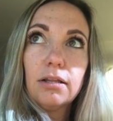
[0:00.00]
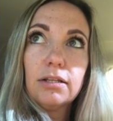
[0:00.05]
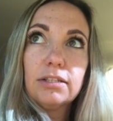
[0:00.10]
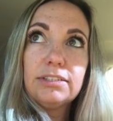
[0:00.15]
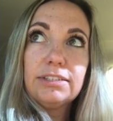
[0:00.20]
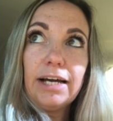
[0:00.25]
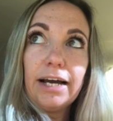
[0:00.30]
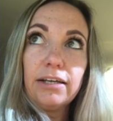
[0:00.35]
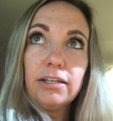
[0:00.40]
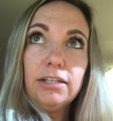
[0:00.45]

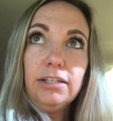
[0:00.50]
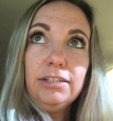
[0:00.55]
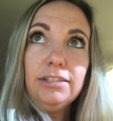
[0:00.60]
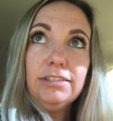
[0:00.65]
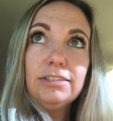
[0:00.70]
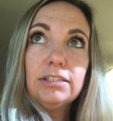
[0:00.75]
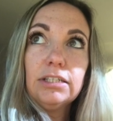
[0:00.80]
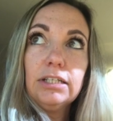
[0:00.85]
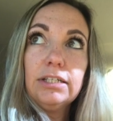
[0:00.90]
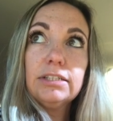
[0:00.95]

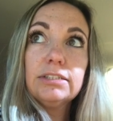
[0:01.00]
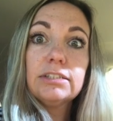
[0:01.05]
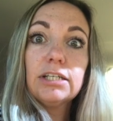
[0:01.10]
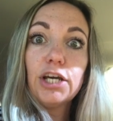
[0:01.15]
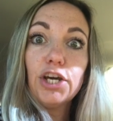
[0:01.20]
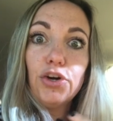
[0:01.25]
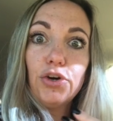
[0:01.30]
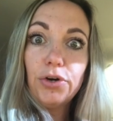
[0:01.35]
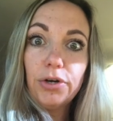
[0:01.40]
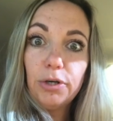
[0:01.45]
Sylas is
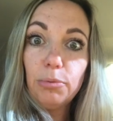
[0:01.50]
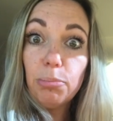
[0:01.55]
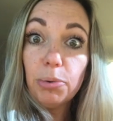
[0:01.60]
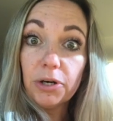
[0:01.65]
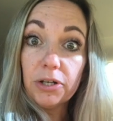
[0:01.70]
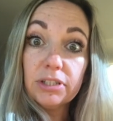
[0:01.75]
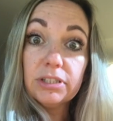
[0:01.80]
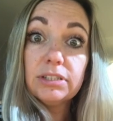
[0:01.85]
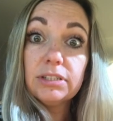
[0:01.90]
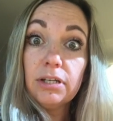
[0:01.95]
a good
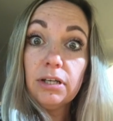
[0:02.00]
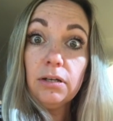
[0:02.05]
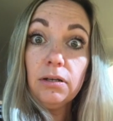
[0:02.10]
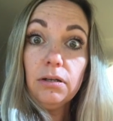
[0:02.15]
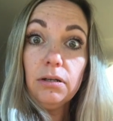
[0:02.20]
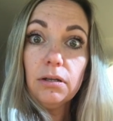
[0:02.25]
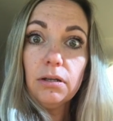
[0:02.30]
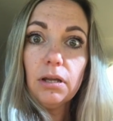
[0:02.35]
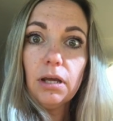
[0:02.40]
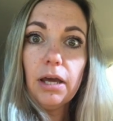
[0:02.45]

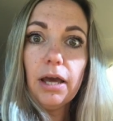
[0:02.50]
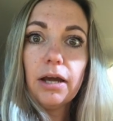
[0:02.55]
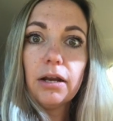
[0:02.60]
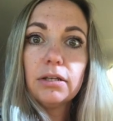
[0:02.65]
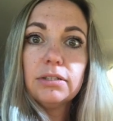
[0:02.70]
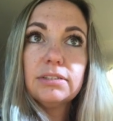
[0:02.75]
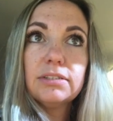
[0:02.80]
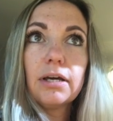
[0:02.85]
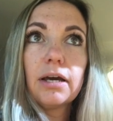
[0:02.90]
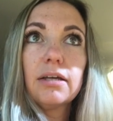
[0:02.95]
person,
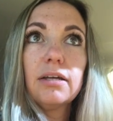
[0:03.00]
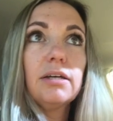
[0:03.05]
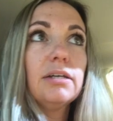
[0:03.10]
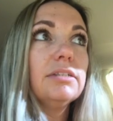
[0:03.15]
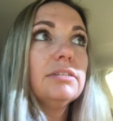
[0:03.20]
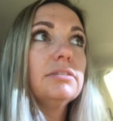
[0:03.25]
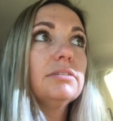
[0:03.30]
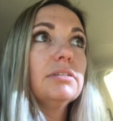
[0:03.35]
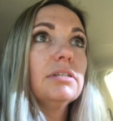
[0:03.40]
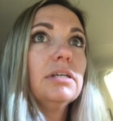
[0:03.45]
and
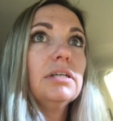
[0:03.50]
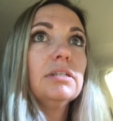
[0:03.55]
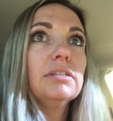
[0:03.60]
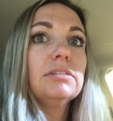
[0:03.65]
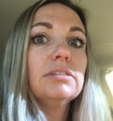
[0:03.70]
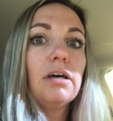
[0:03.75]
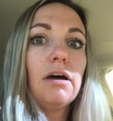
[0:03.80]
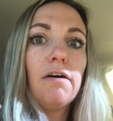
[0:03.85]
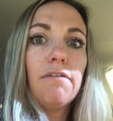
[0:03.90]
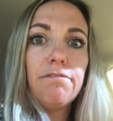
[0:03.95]
Sylas
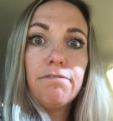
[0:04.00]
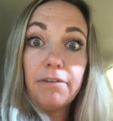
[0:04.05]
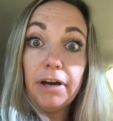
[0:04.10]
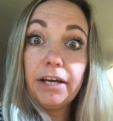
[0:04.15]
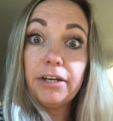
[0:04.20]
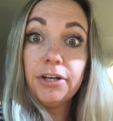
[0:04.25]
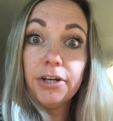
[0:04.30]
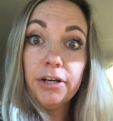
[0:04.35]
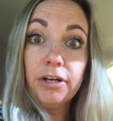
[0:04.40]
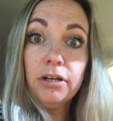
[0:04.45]
is a
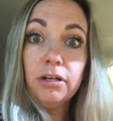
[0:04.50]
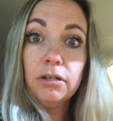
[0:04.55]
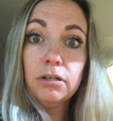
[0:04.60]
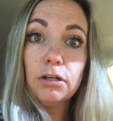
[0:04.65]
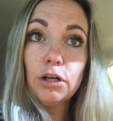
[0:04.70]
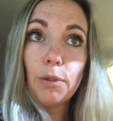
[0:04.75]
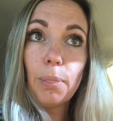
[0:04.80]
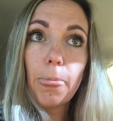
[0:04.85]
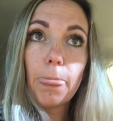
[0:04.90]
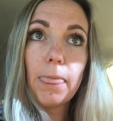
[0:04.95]
fighter,
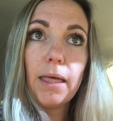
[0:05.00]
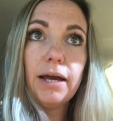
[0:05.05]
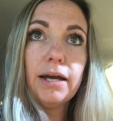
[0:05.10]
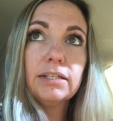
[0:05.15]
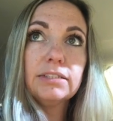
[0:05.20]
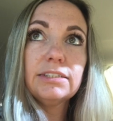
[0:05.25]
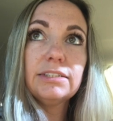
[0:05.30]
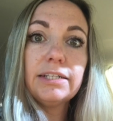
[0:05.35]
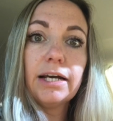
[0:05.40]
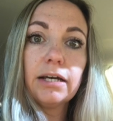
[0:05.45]

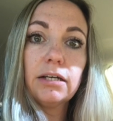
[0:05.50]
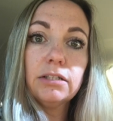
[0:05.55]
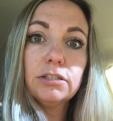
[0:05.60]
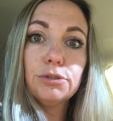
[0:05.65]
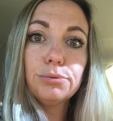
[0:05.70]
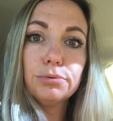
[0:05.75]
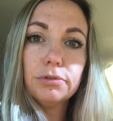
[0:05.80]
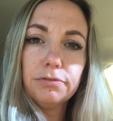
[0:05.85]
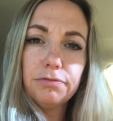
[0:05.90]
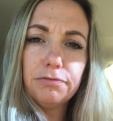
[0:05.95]
and
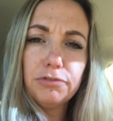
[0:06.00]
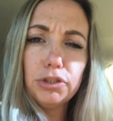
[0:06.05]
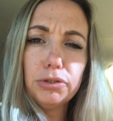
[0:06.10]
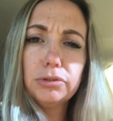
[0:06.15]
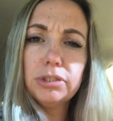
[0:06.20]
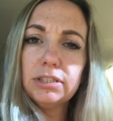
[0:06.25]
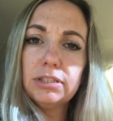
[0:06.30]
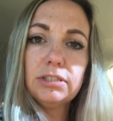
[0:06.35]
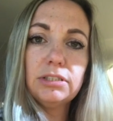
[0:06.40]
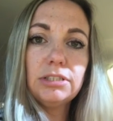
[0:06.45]
Sylas
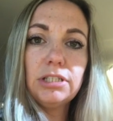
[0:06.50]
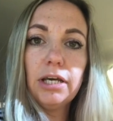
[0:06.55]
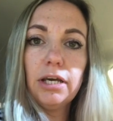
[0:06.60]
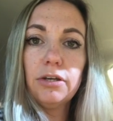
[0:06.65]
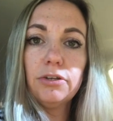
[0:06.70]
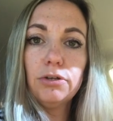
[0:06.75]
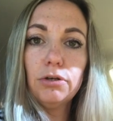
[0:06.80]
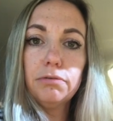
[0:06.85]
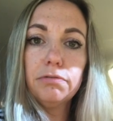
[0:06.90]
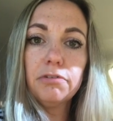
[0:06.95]
refuses to
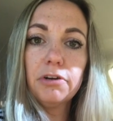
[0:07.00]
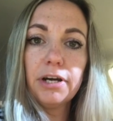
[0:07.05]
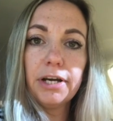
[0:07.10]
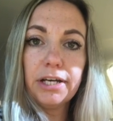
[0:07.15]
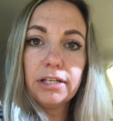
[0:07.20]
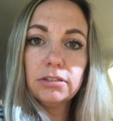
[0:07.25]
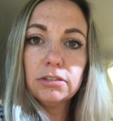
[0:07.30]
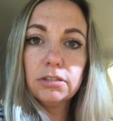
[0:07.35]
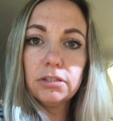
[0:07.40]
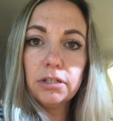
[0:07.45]
take no for an
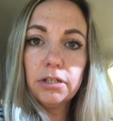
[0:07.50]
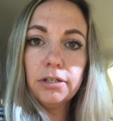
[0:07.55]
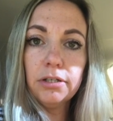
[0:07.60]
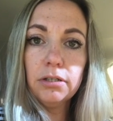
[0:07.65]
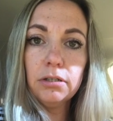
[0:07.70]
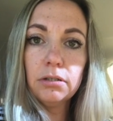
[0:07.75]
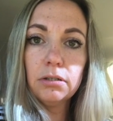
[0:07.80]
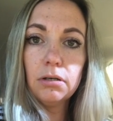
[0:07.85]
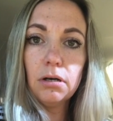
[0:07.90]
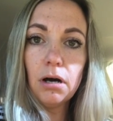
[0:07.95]

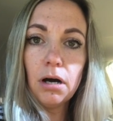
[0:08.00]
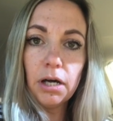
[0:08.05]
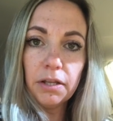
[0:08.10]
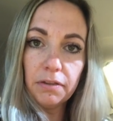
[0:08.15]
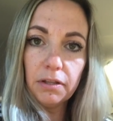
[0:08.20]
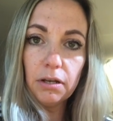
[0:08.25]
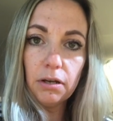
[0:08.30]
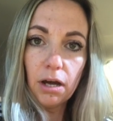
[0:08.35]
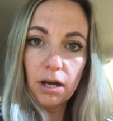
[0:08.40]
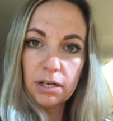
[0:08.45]
answer
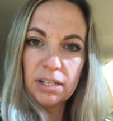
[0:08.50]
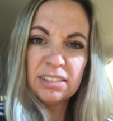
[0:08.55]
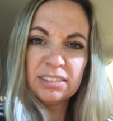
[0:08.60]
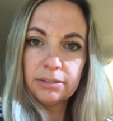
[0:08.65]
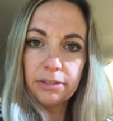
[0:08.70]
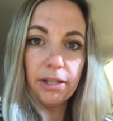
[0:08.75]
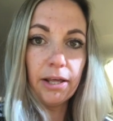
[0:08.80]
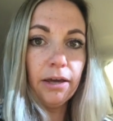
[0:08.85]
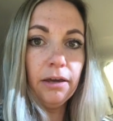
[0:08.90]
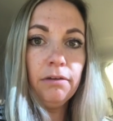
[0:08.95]
on
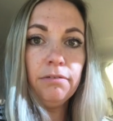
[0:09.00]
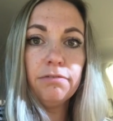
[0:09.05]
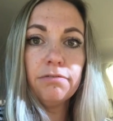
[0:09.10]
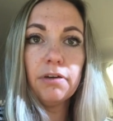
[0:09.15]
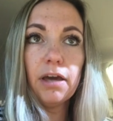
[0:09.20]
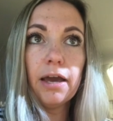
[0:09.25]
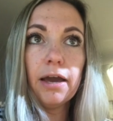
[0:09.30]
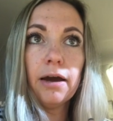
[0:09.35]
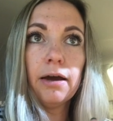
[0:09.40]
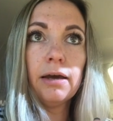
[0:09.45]
his
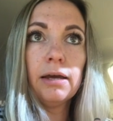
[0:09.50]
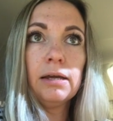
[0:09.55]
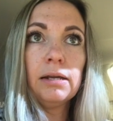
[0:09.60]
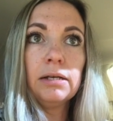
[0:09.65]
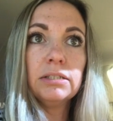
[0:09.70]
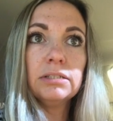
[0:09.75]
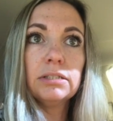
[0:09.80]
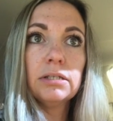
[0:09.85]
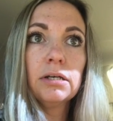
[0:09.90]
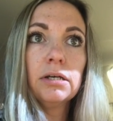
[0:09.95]
life,
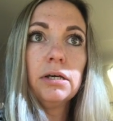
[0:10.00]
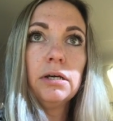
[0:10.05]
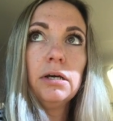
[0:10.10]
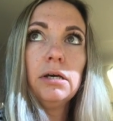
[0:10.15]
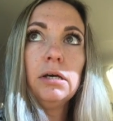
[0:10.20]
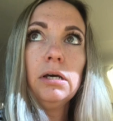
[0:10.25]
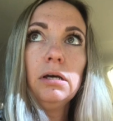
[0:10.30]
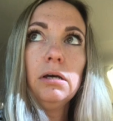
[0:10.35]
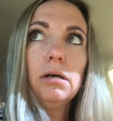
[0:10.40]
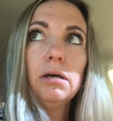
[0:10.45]
and
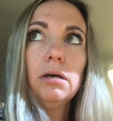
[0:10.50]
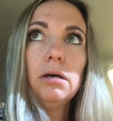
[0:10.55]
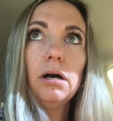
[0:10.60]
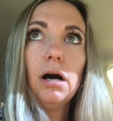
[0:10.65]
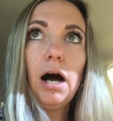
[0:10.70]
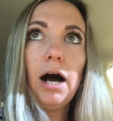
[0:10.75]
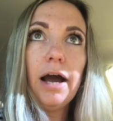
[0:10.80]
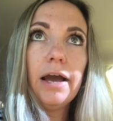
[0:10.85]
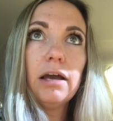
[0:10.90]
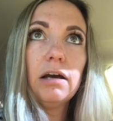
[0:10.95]

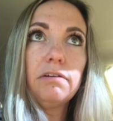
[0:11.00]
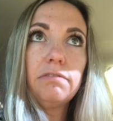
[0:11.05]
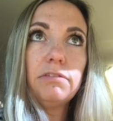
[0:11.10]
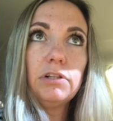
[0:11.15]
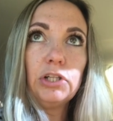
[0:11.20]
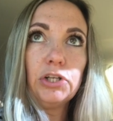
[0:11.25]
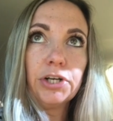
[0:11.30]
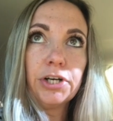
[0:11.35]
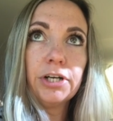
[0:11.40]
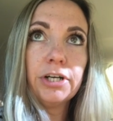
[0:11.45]
I have
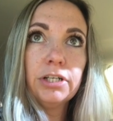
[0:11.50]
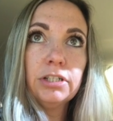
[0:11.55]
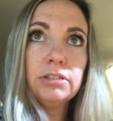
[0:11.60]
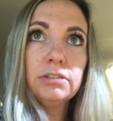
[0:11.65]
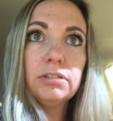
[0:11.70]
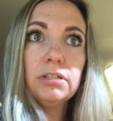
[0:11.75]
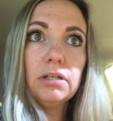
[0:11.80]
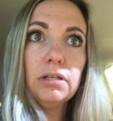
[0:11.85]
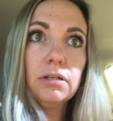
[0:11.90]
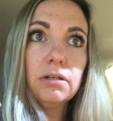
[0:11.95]

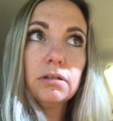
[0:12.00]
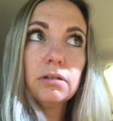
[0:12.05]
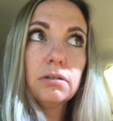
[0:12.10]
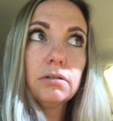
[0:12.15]
learned